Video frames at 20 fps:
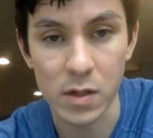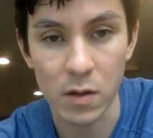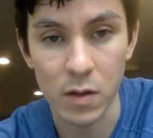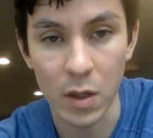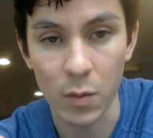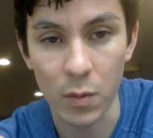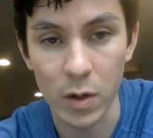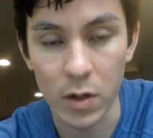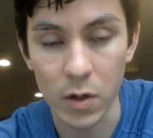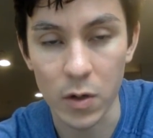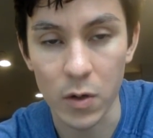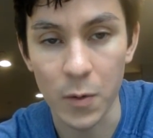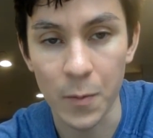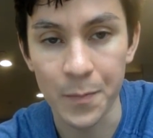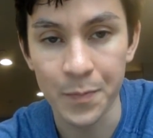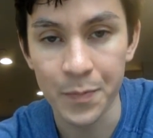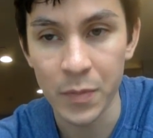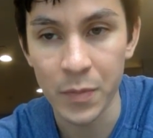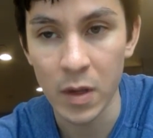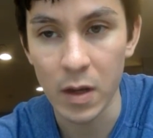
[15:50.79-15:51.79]
So they would go
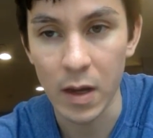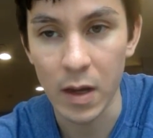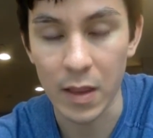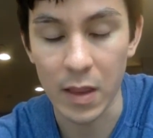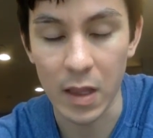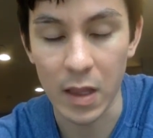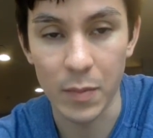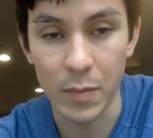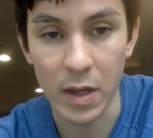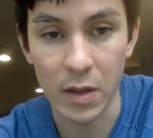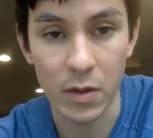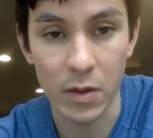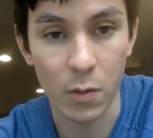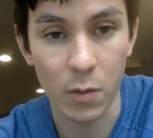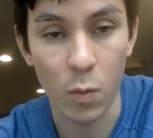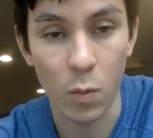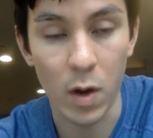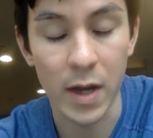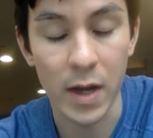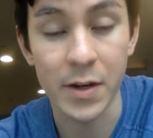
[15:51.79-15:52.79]
and they'd be in their
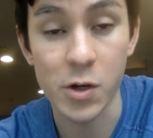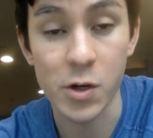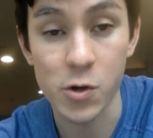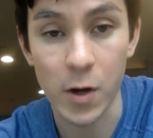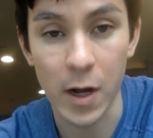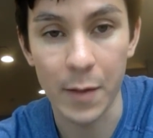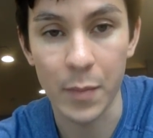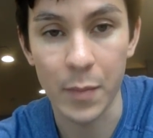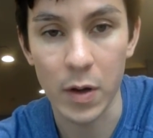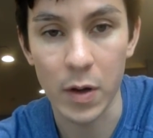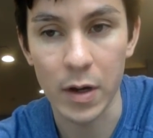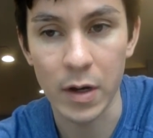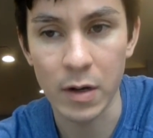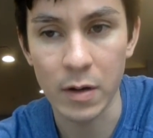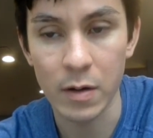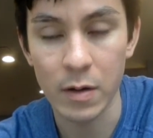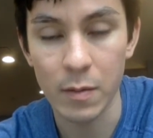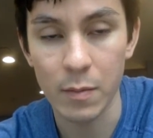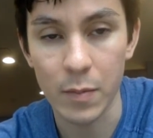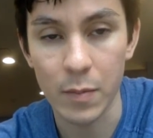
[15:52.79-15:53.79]
wide
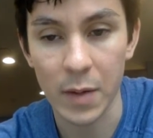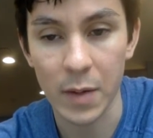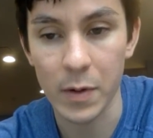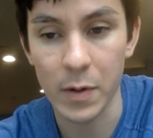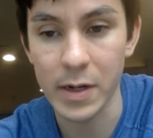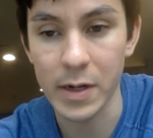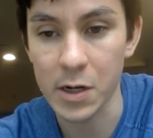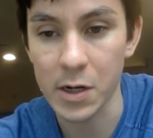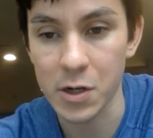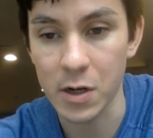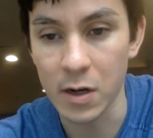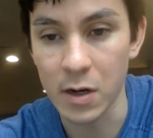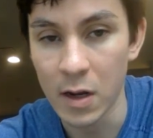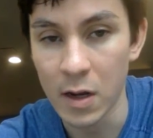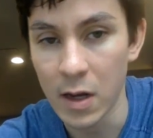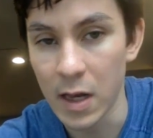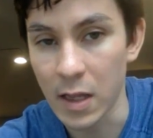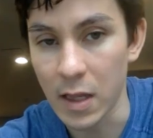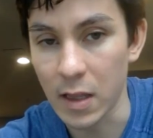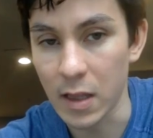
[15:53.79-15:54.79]
tripod puck protection,
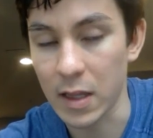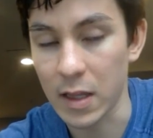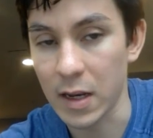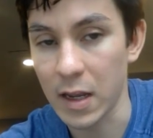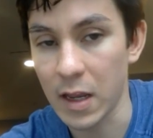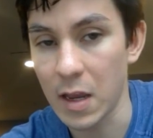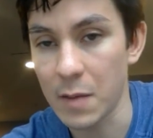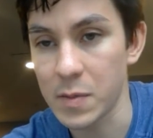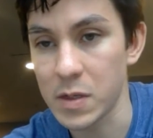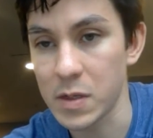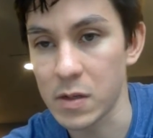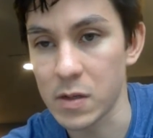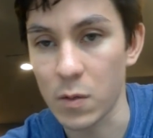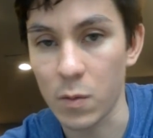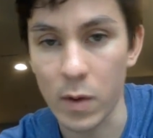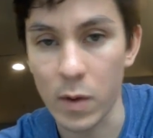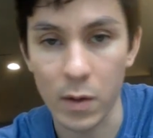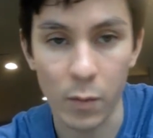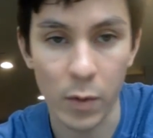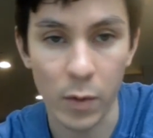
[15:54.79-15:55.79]
and then they'd hip scissor
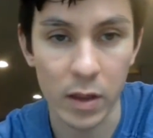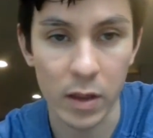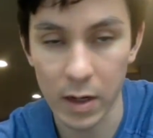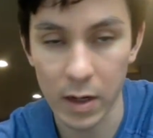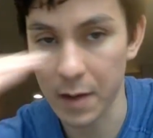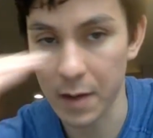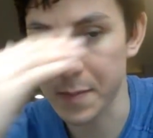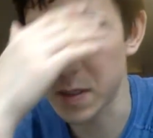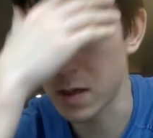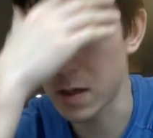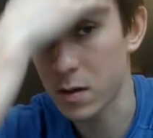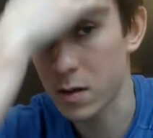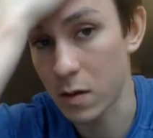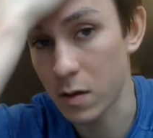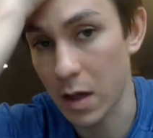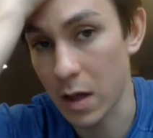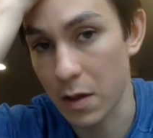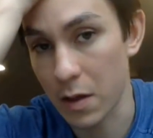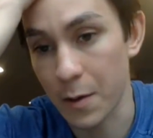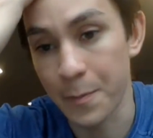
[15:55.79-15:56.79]
one way and then hip scissor
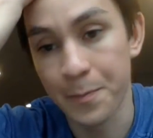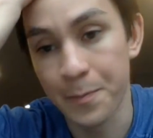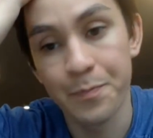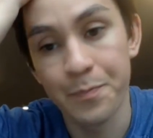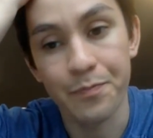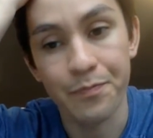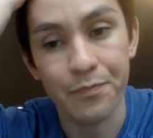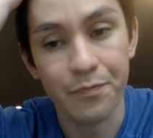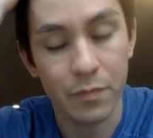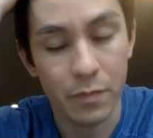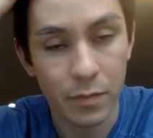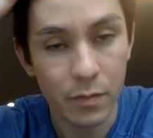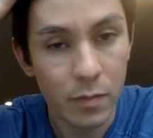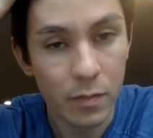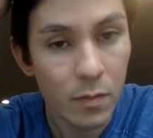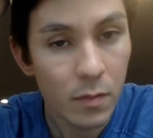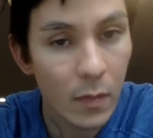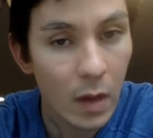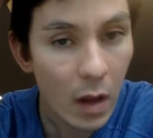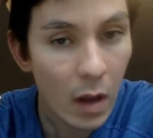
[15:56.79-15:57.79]
the other.
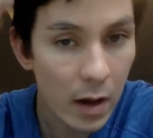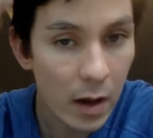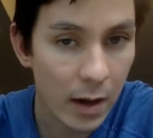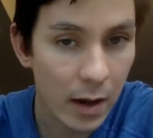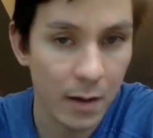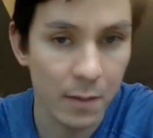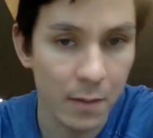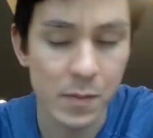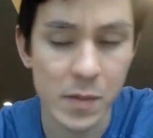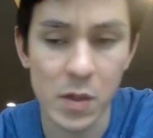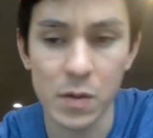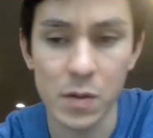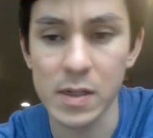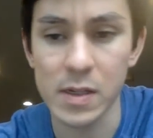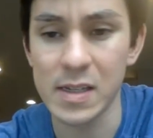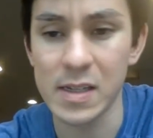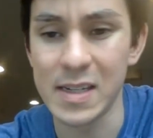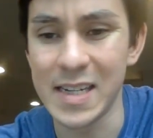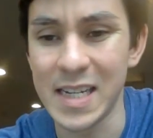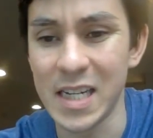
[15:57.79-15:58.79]
So the
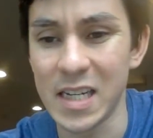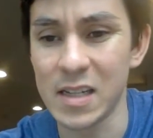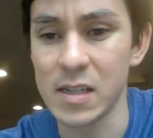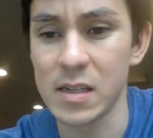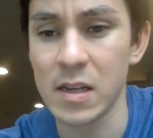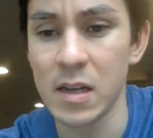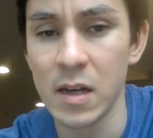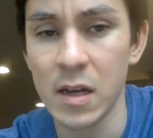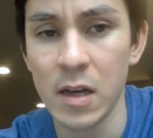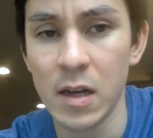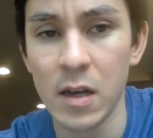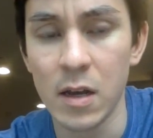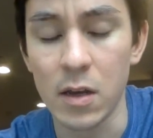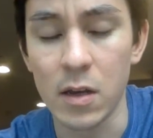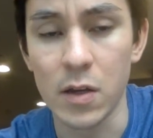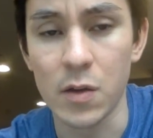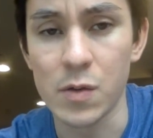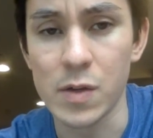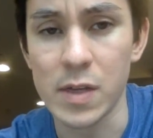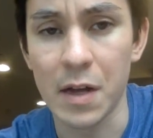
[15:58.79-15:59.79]
Sedines use